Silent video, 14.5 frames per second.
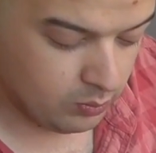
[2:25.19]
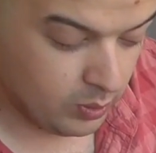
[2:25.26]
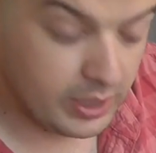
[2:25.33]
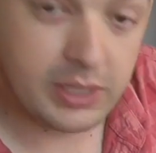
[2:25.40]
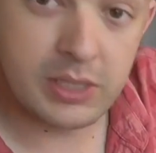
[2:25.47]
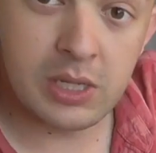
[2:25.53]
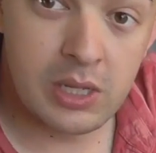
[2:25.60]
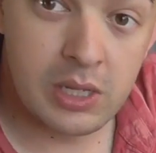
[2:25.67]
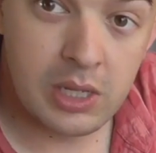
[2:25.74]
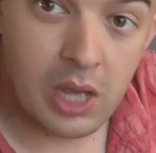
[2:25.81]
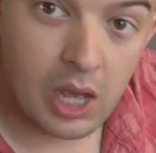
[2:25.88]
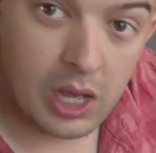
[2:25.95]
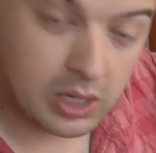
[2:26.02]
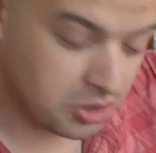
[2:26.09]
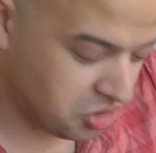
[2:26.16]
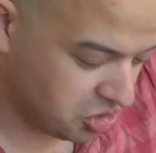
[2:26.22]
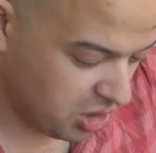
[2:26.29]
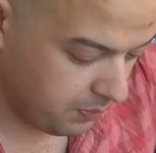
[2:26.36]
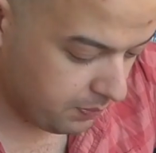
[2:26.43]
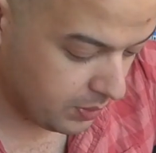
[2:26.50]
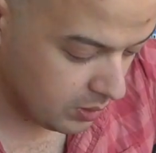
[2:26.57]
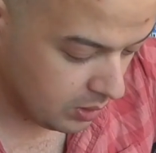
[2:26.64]
wheat,
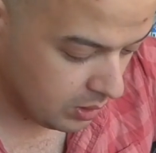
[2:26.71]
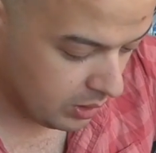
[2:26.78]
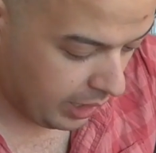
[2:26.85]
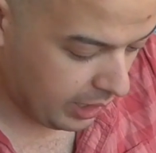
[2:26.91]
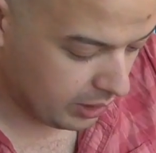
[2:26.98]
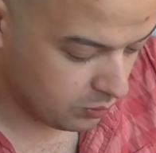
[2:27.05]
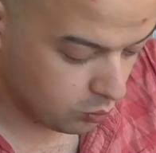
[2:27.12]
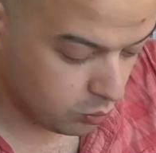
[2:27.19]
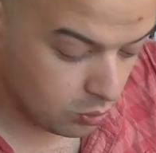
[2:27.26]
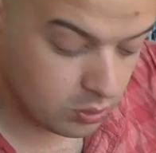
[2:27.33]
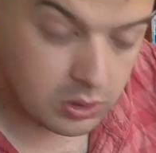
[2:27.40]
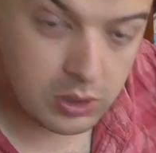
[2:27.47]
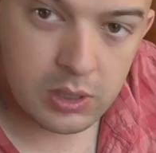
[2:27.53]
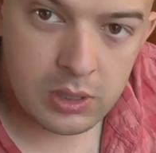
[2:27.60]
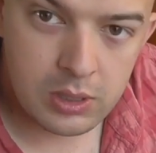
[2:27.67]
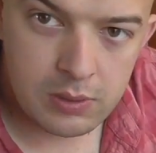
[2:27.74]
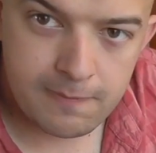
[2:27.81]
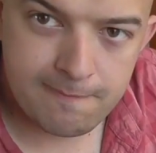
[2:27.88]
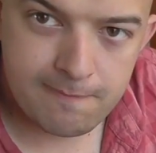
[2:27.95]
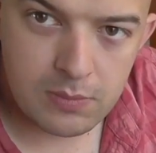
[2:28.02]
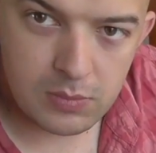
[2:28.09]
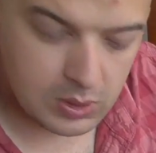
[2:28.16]
sheep, and wood.
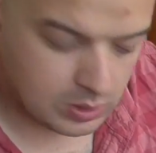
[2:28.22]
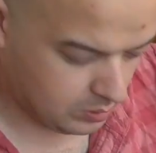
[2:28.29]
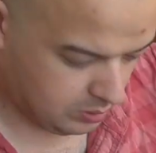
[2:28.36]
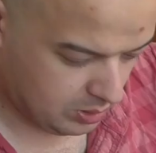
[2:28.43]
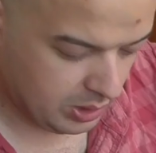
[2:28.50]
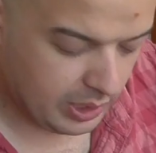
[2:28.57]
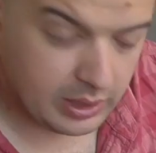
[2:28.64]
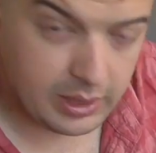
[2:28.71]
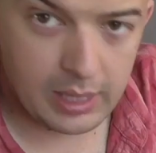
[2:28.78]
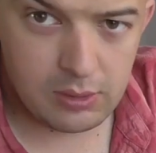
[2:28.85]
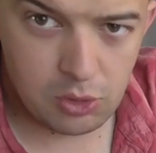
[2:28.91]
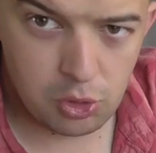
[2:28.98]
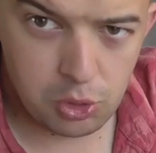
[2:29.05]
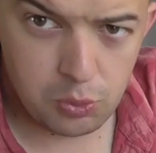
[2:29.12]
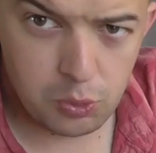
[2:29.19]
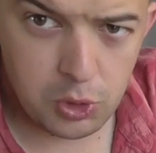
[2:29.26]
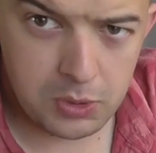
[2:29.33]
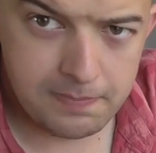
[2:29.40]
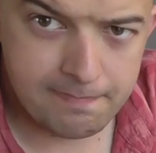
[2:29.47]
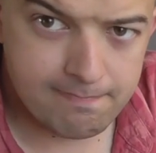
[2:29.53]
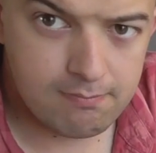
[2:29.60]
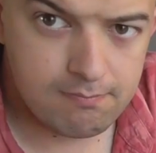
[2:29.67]
Gotta get that good
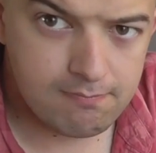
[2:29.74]
wood.